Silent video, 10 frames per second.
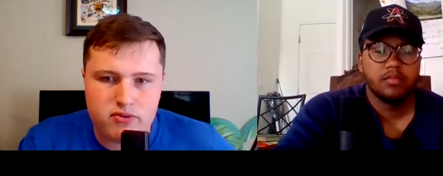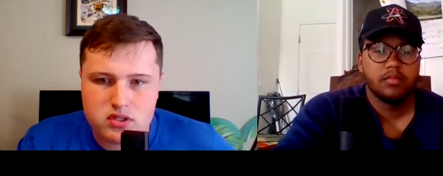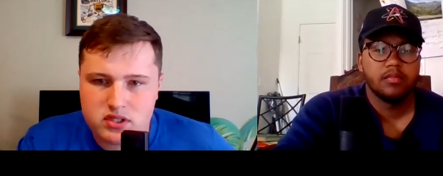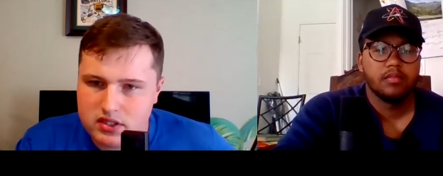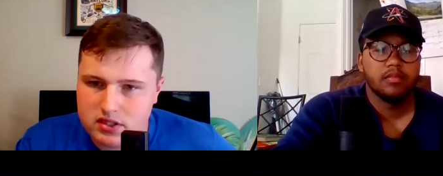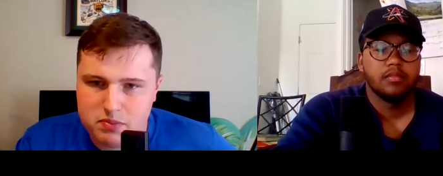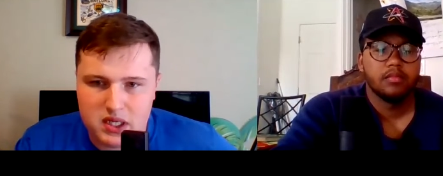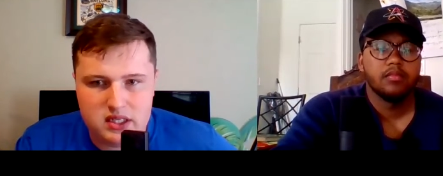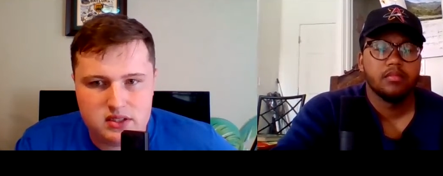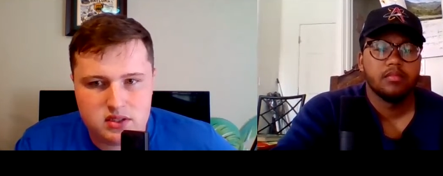Speaker 1: in the first list,
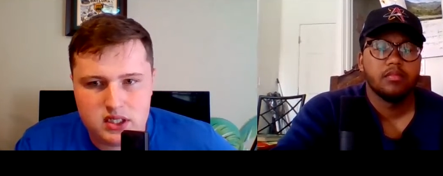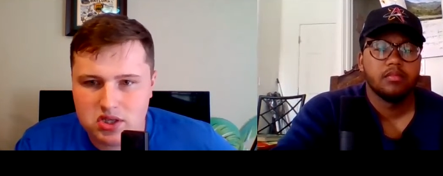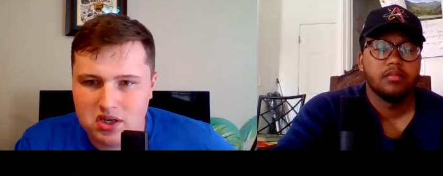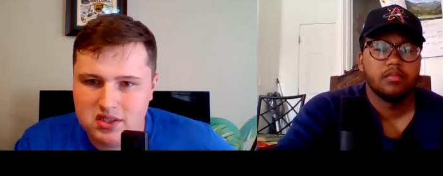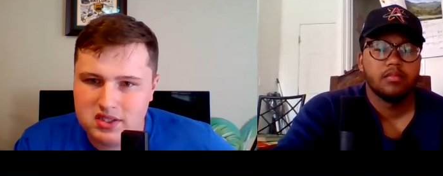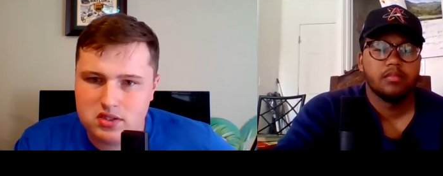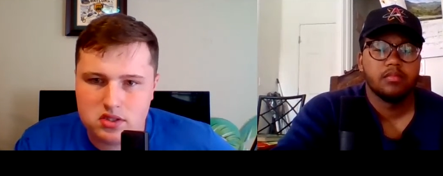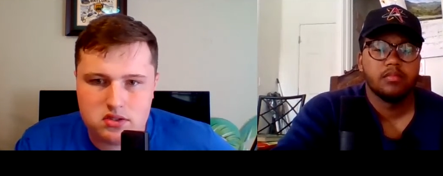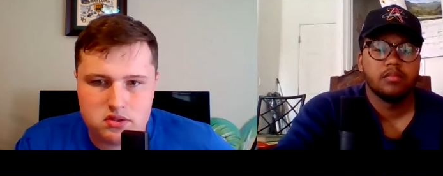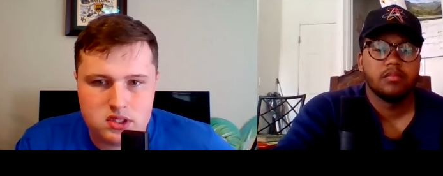but it's it's hard
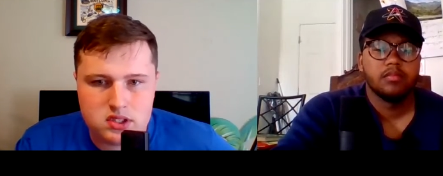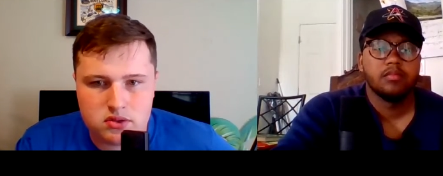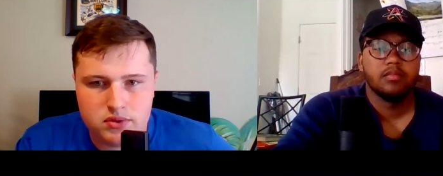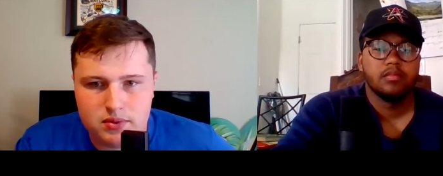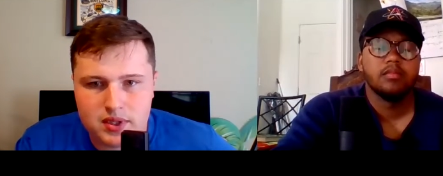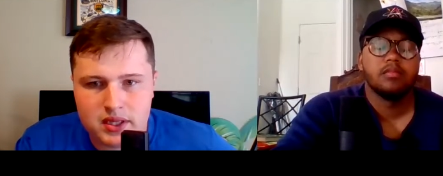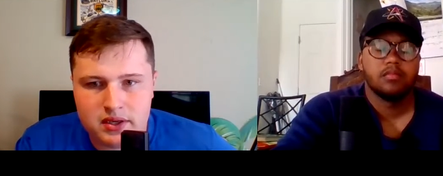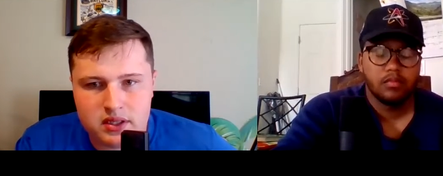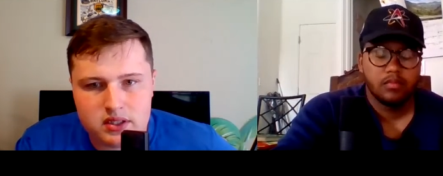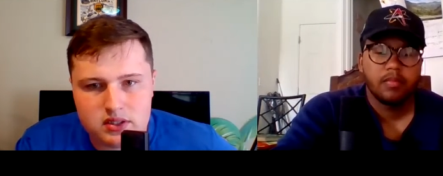to disagree with
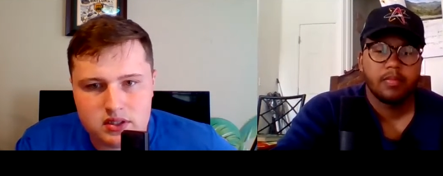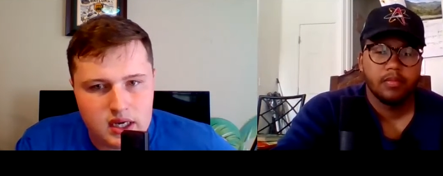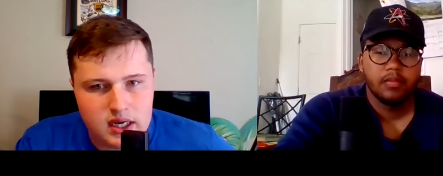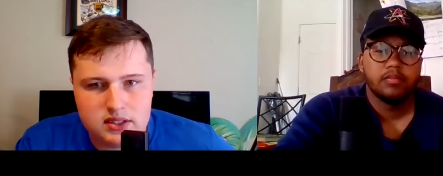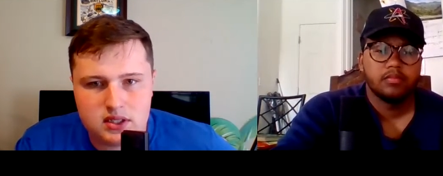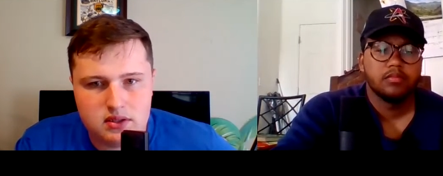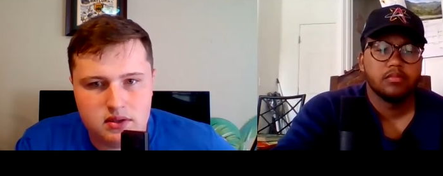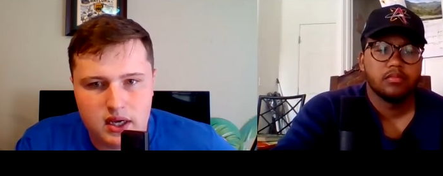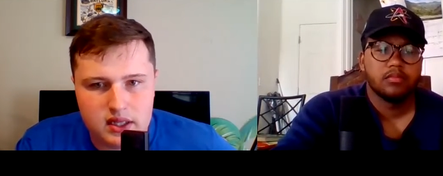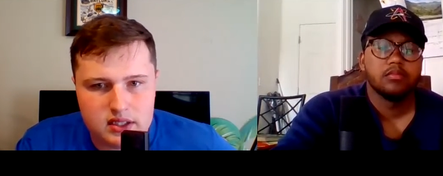any of these guys.
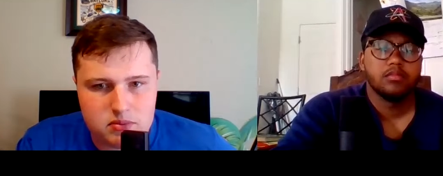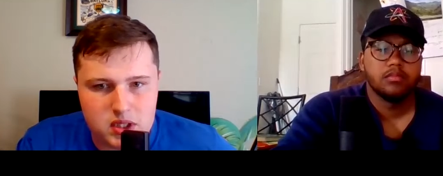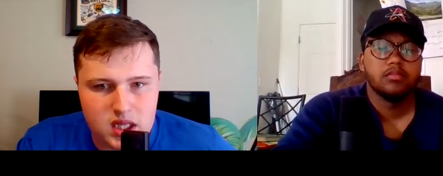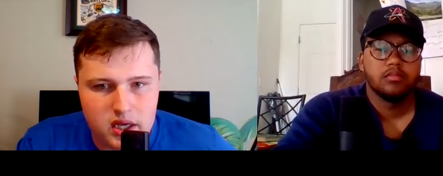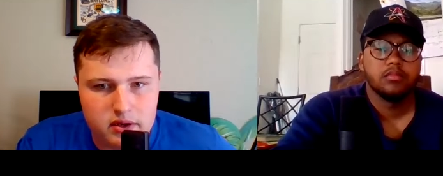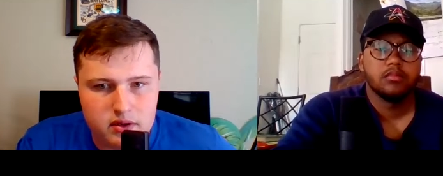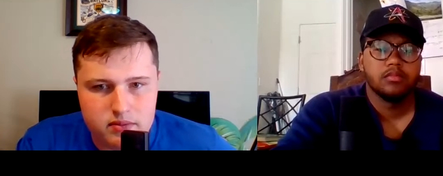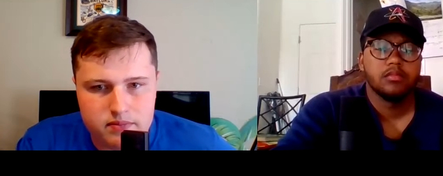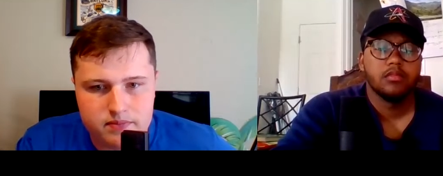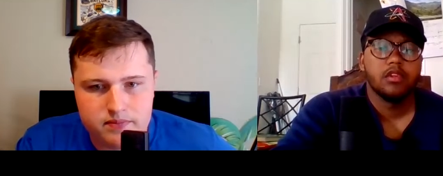I, I like them a lot.
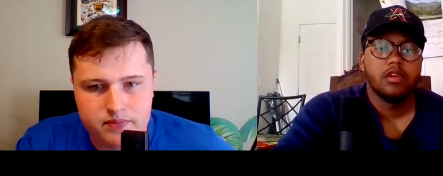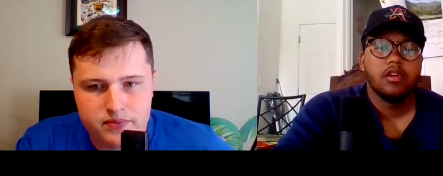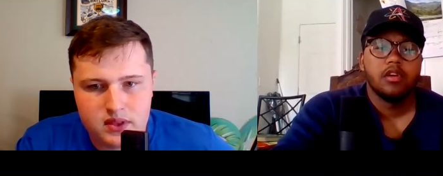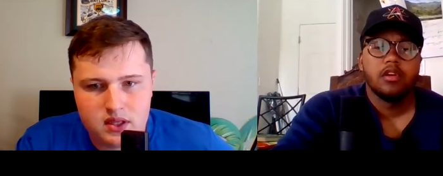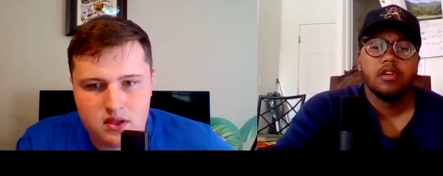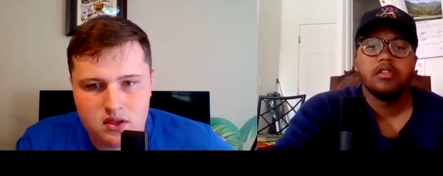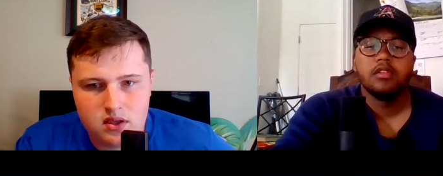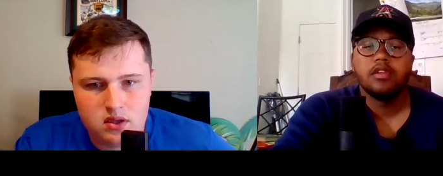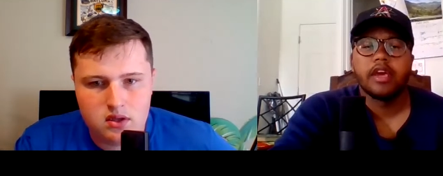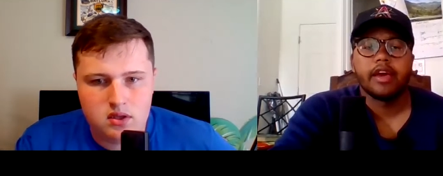
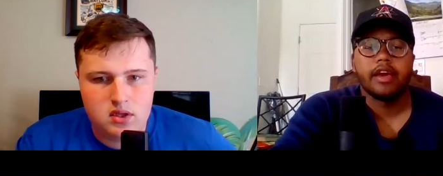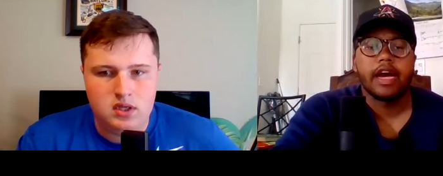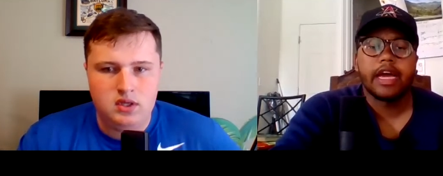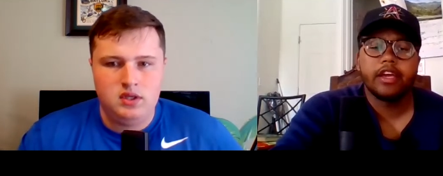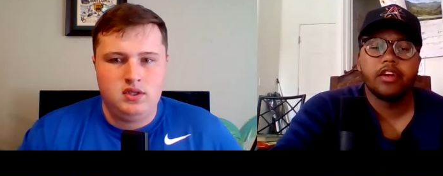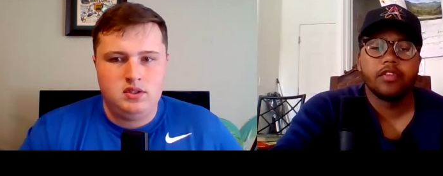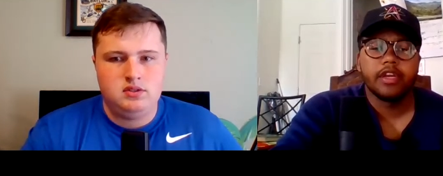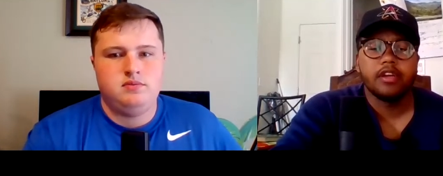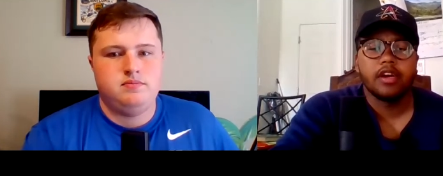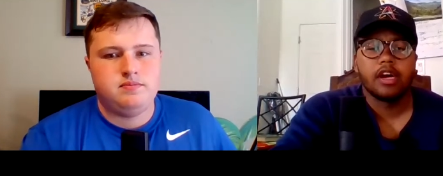
Speaker 2: Yeah, I
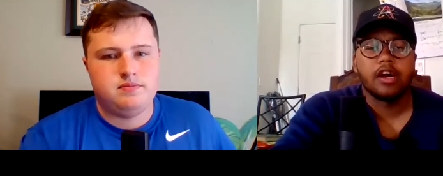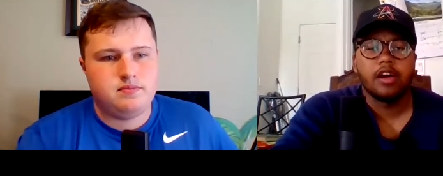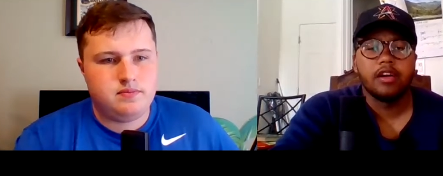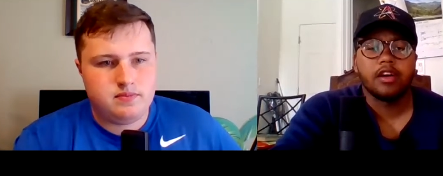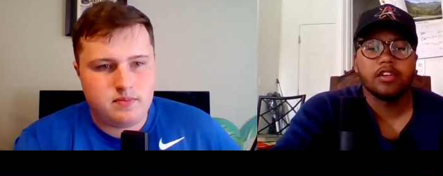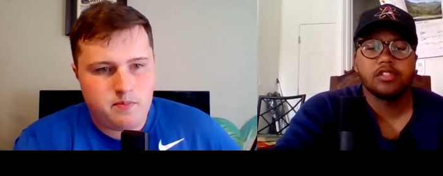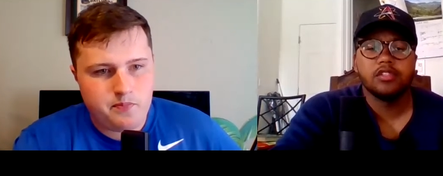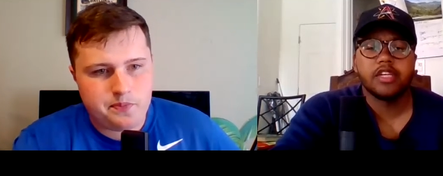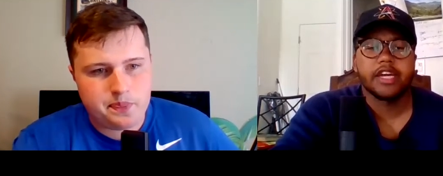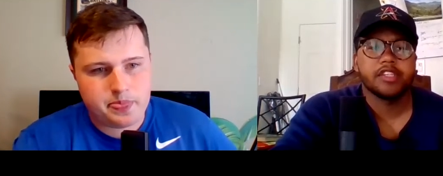agree. Uh, also,
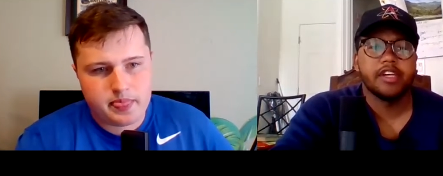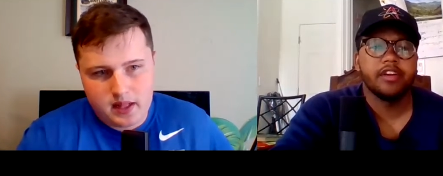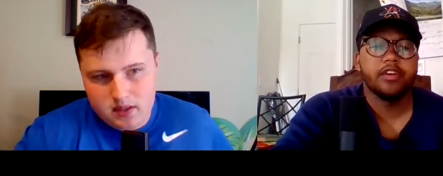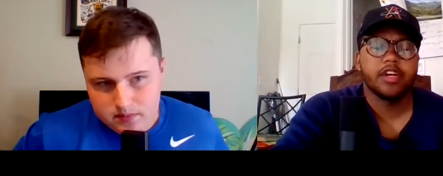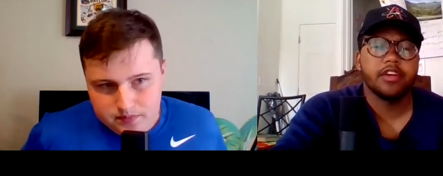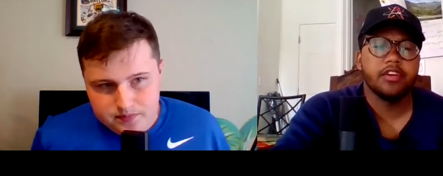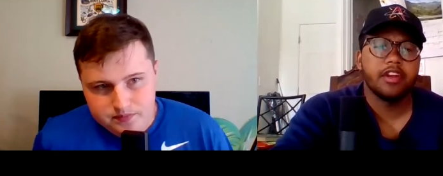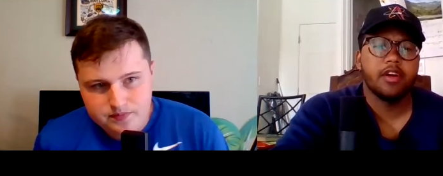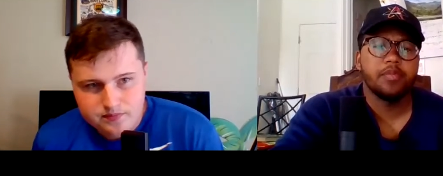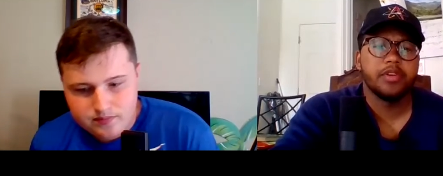Jackson, I know I couldn't
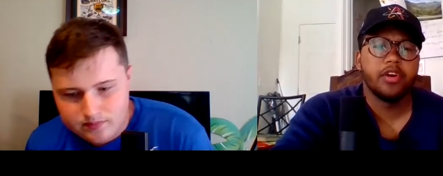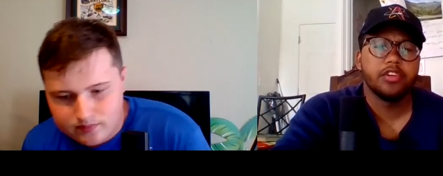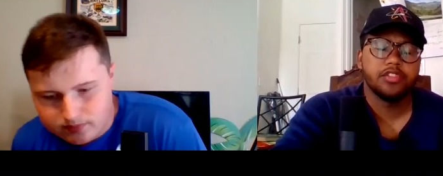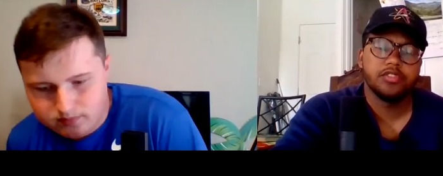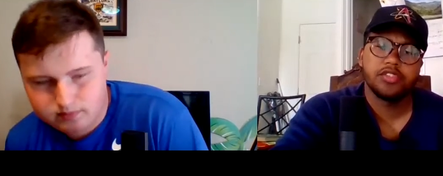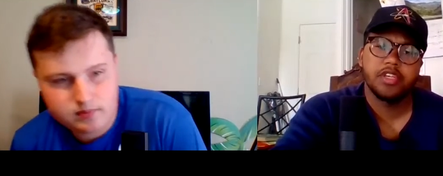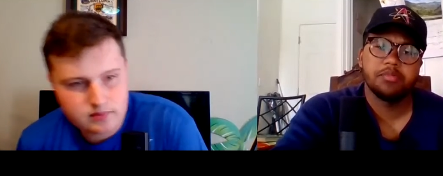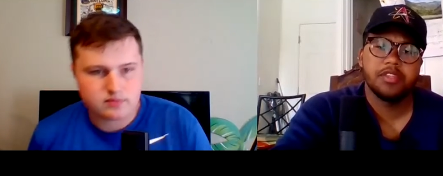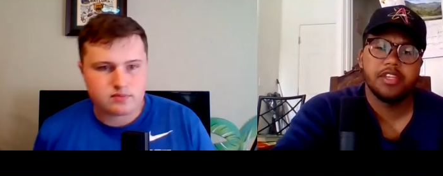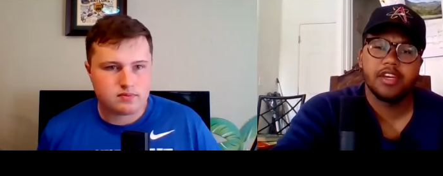help but notice you
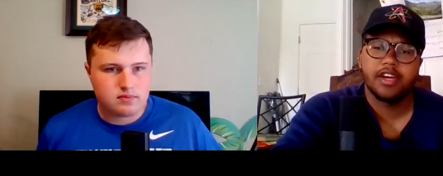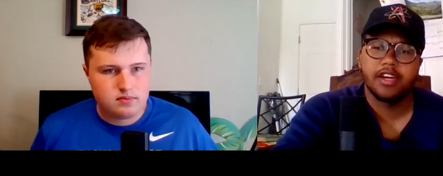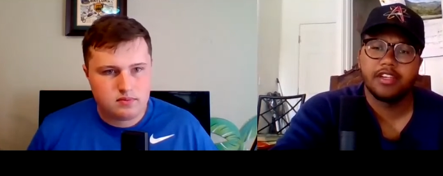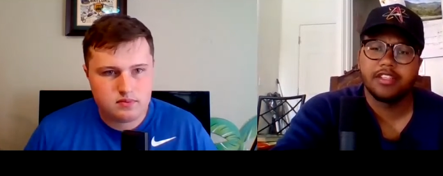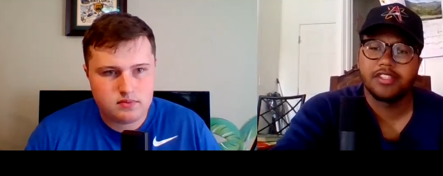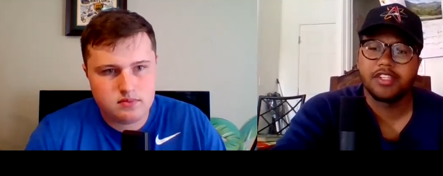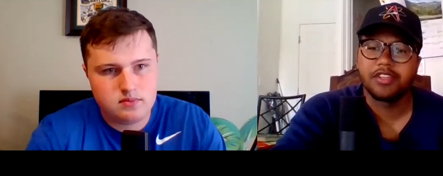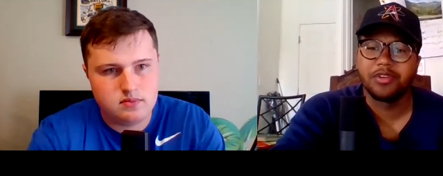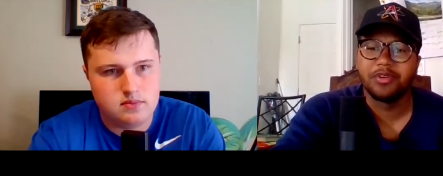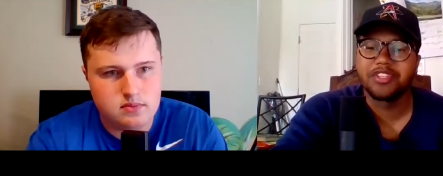skipped the uh, the
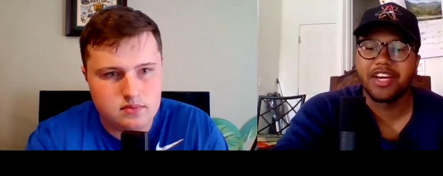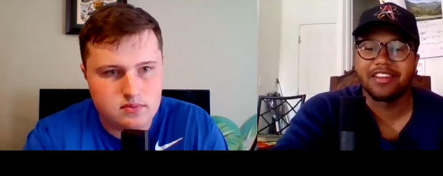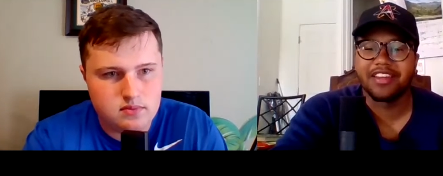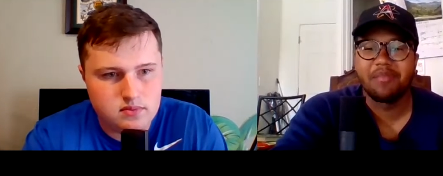Southern Utah